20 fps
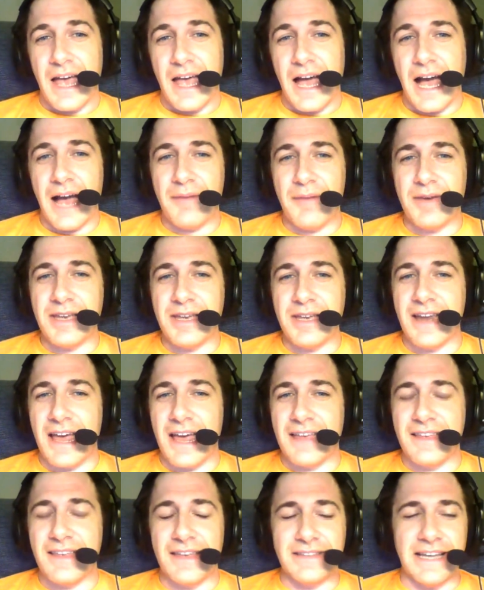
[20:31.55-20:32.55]
I mean,
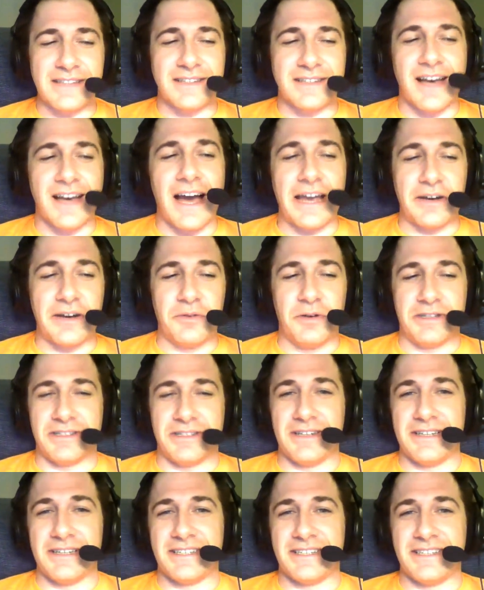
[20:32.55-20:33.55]
and that's kind of what
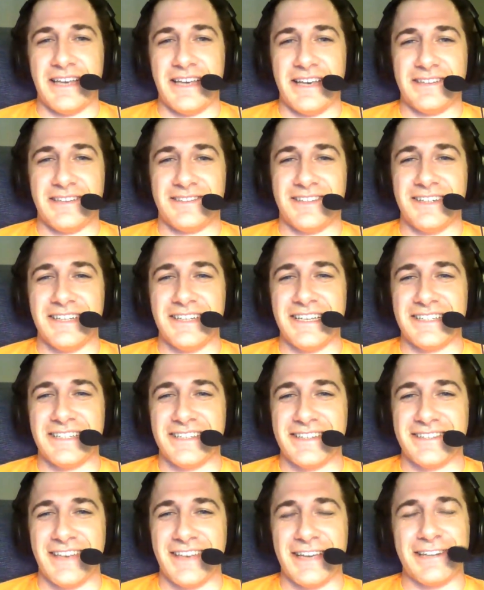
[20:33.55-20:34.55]
Denise says. Denise is like,